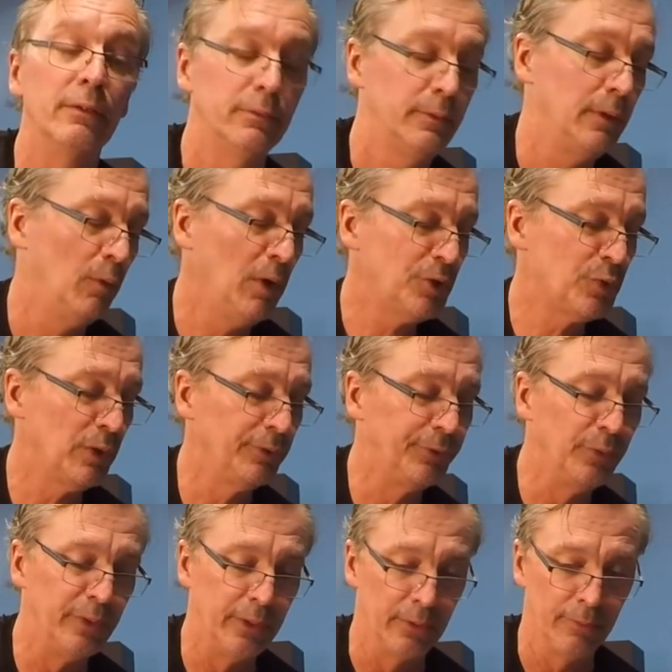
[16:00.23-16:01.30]
Now watch what I'll do
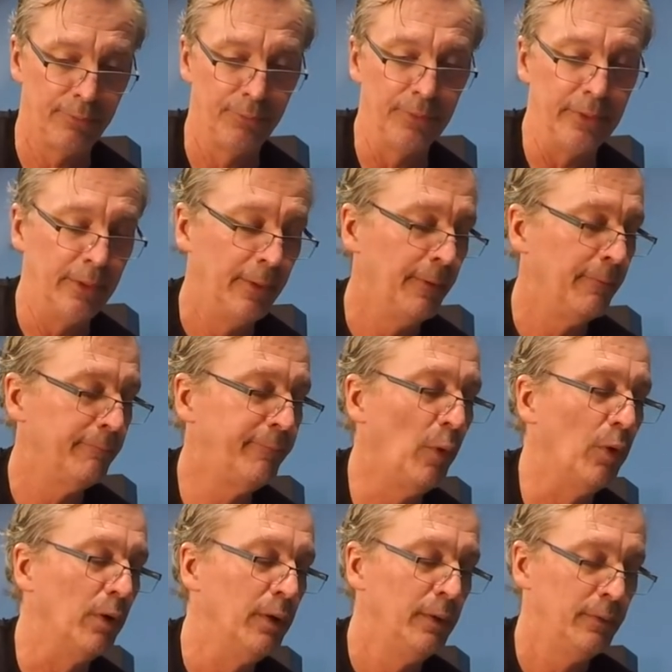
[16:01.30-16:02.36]
here. 3,
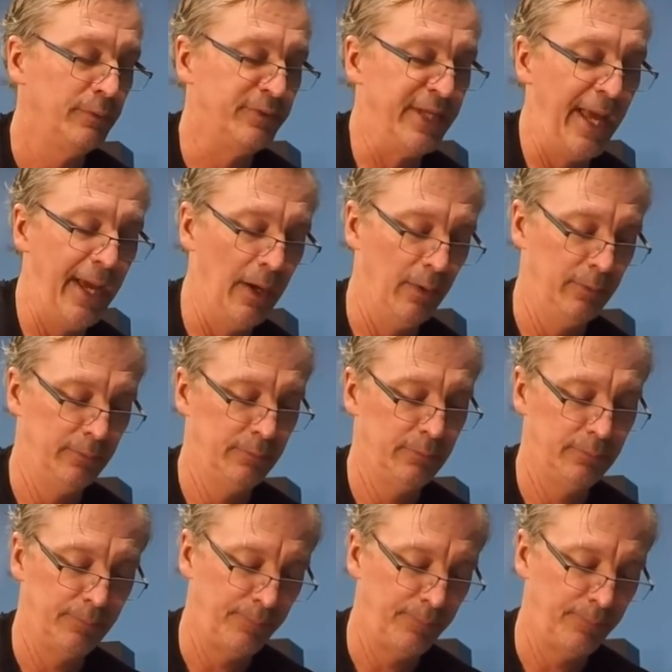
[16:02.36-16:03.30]
4, down,